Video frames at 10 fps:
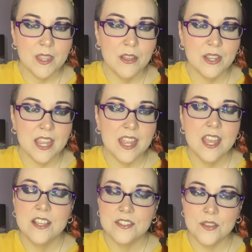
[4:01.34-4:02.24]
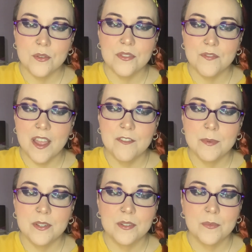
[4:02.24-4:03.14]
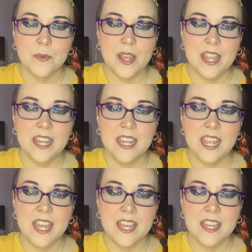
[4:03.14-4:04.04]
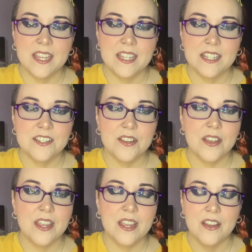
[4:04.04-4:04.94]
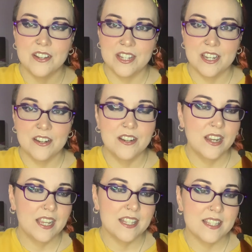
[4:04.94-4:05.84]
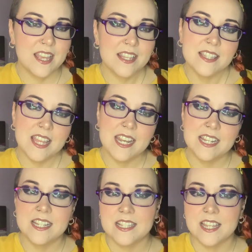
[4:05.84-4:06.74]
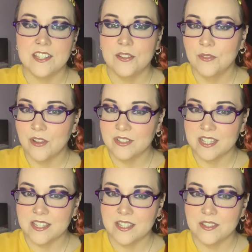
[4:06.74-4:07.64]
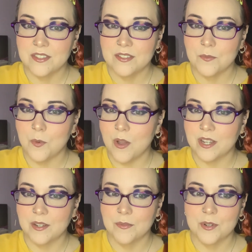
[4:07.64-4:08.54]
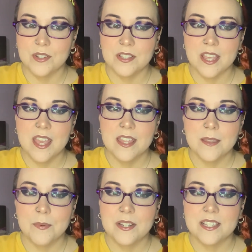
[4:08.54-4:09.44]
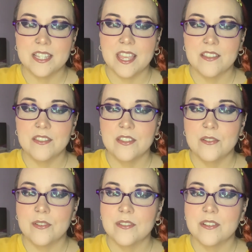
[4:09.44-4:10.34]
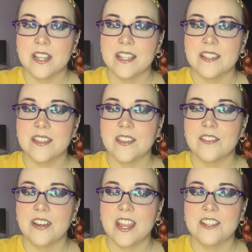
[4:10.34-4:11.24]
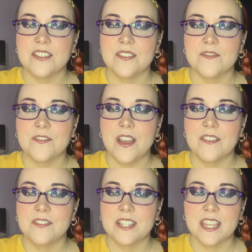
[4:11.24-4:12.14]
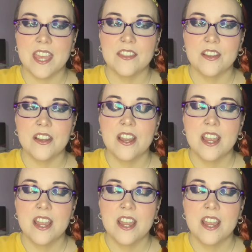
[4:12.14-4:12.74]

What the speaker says: Okay, so the Fife Pilgrim Way is on here. It says that it is a new long distance walking route that brings together the northern and southern edges of Fife together.